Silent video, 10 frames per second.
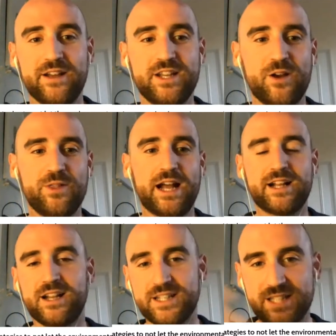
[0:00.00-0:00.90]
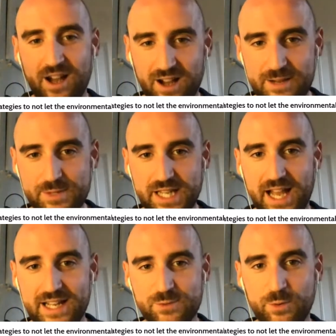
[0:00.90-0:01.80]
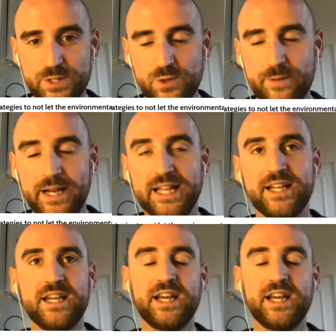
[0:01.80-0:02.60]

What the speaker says: you know, that kind of time scale is what we're talking about here.